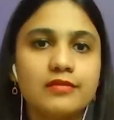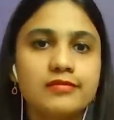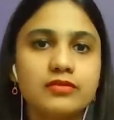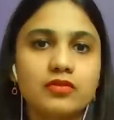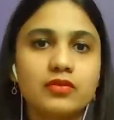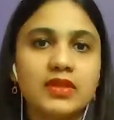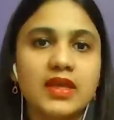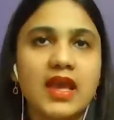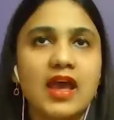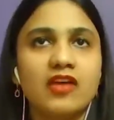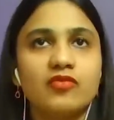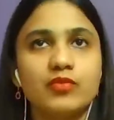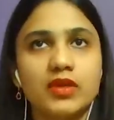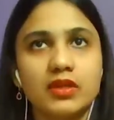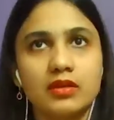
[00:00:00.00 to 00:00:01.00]
So they
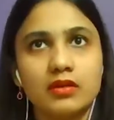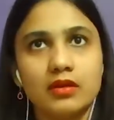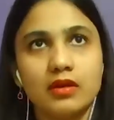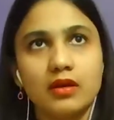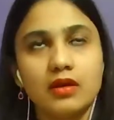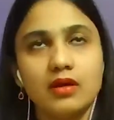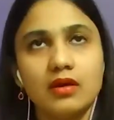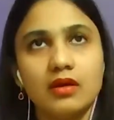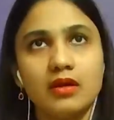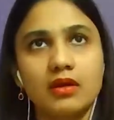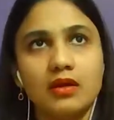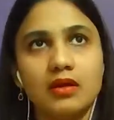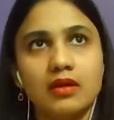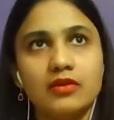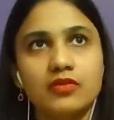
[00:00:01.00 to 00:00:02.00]
have been
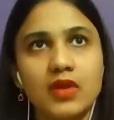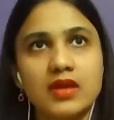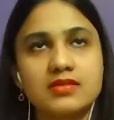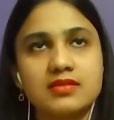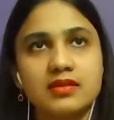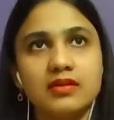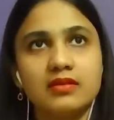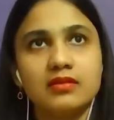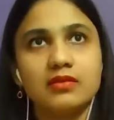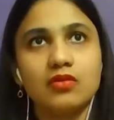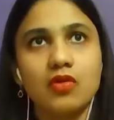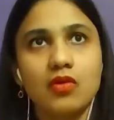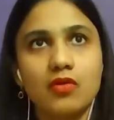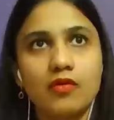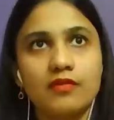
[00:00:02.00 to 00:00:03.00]
translating a
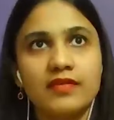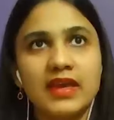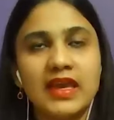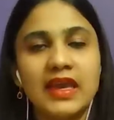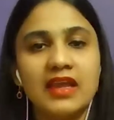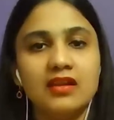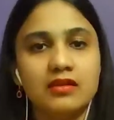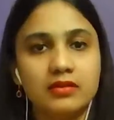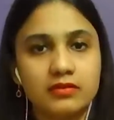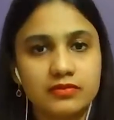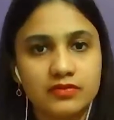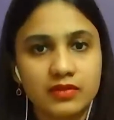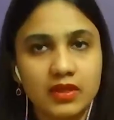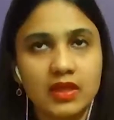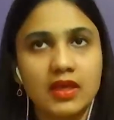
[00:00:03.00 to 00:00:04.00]
lot of
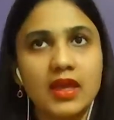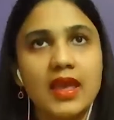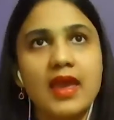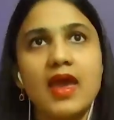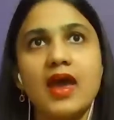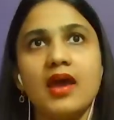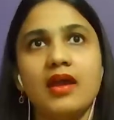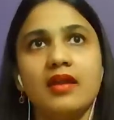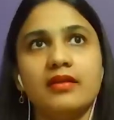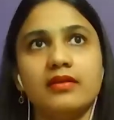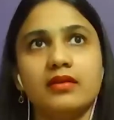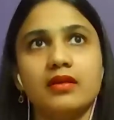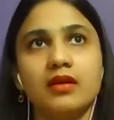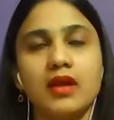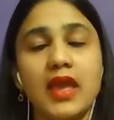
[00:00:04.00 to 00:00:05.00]
Hellenistic
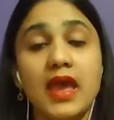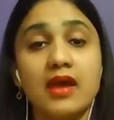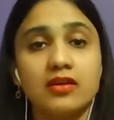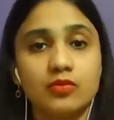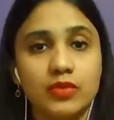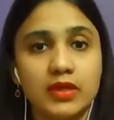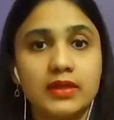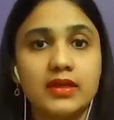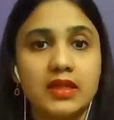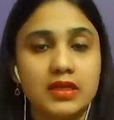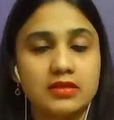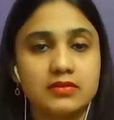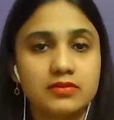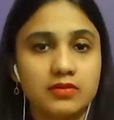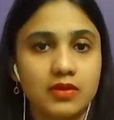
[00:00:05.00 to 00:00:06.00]
and Arabic
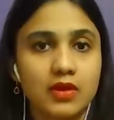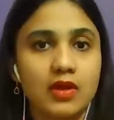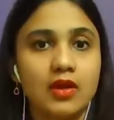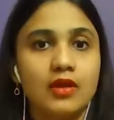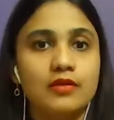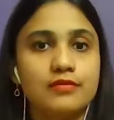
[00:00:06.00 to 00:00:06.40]
texts.